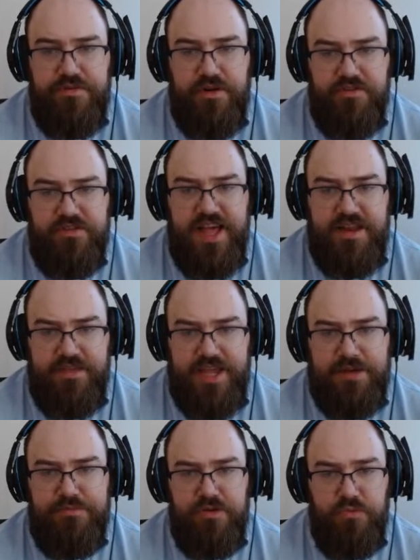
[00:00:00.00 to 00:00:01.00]
first line of the
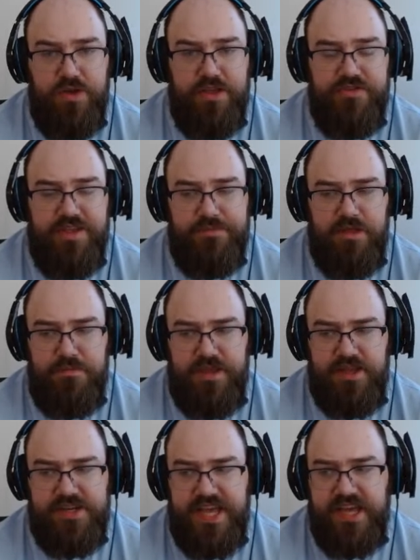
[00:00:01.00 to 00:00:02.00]
output will simply be
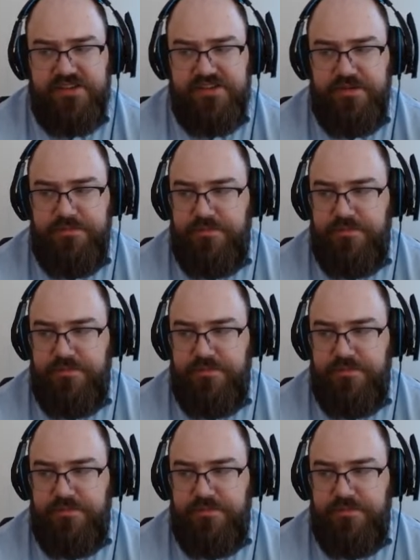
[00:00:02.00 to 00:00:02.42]
a dash.